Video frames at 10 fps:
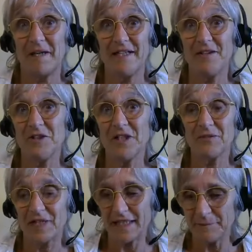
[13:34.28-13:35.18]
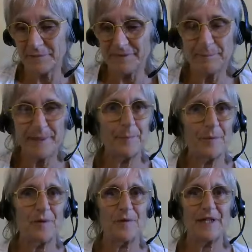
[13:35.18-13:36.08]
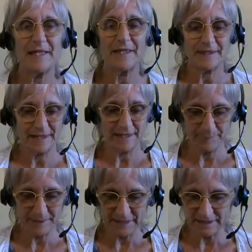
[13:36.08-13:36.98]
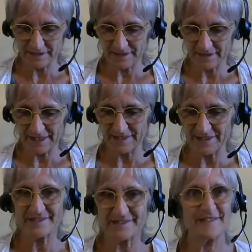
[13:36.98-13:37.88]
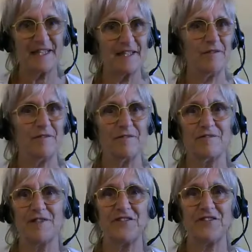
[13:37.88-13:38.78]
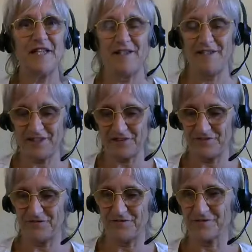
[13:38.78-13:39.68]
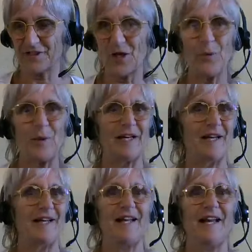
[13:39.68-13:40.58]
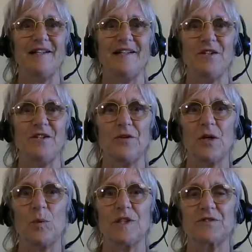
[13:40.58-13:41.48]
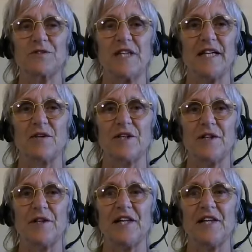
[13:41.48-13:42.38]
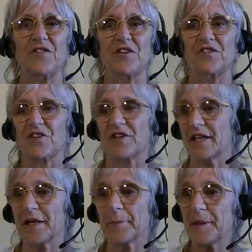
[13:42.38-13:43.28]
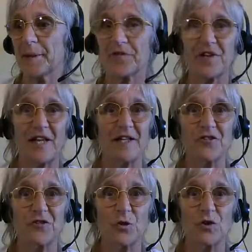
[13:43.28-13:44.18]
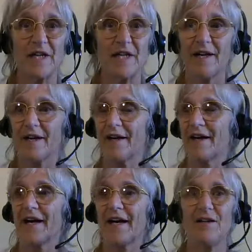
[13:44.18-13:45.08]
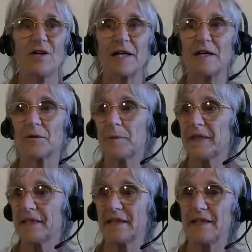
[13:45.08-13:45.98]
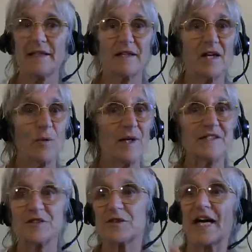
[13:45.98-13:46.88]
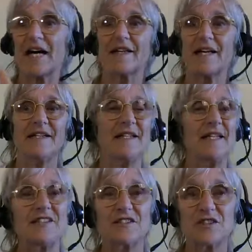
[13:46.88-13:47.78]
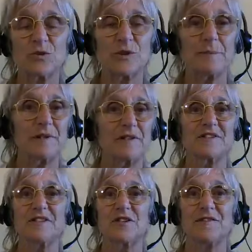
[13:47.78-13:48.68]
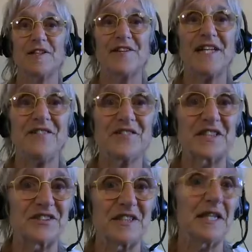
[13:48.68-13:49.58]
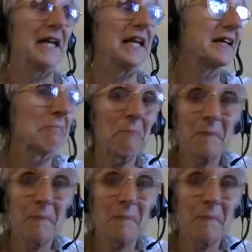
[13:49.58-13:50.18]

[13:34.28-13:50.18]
I don't know, there can be people that there can be that it's not resonant, not going, and then you don't know what to say, or you're not interested. And other people tell the story, and you can completely go into that and listen to it because you're very interested and it